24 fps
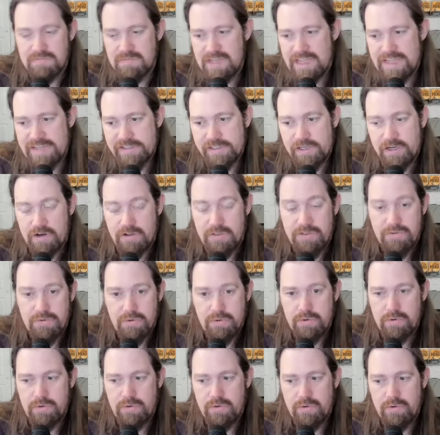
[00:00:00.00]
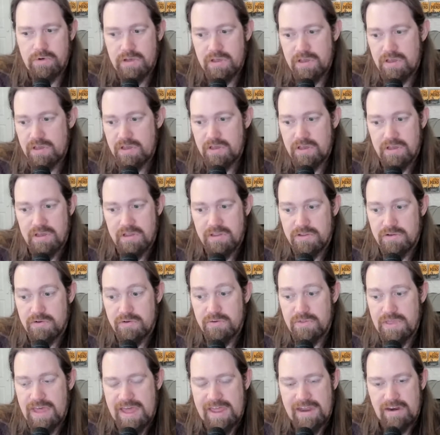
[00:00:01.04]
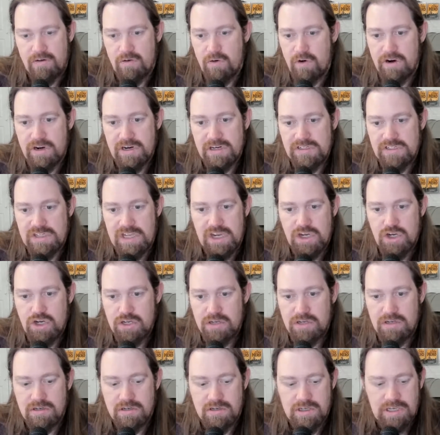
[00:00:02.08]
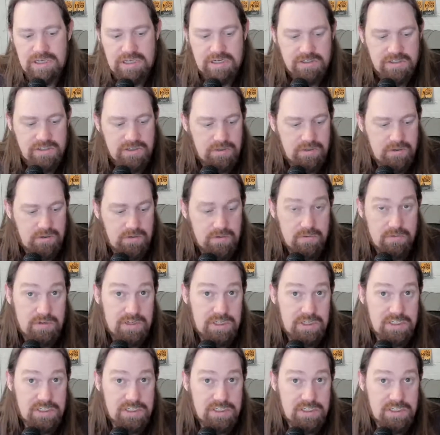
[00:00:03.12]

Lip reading: Last year, through that organization into